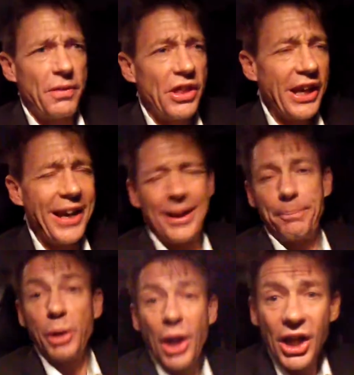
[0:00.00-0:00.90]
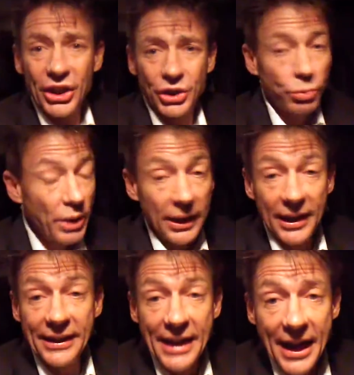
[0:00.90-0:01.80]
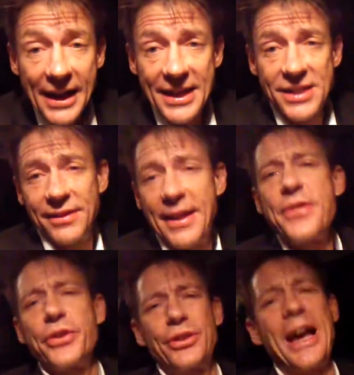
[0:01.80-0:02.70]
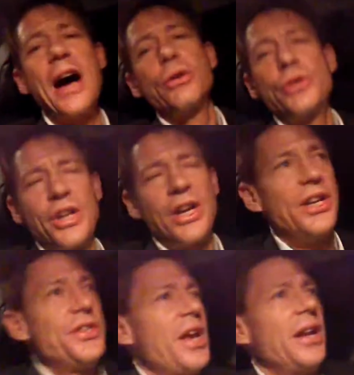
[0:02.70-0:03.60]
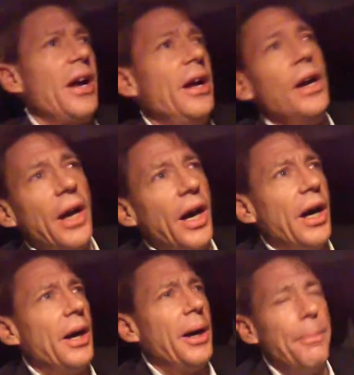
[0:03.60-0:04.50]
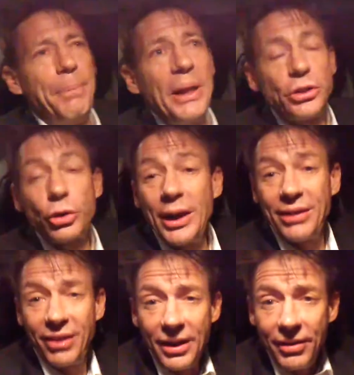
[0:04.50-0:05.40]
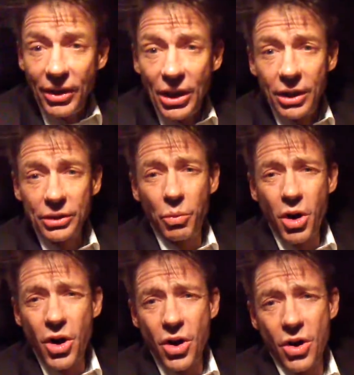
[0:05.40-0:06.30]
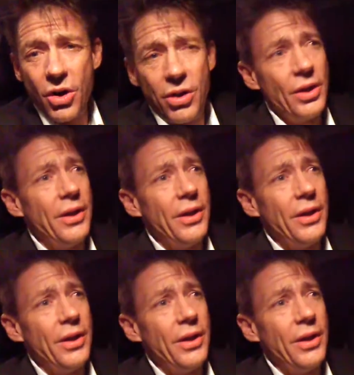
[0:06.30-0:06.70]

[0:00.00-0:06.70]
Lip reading: thick, plush, really nice leather couches, and a big screen TV on the wall,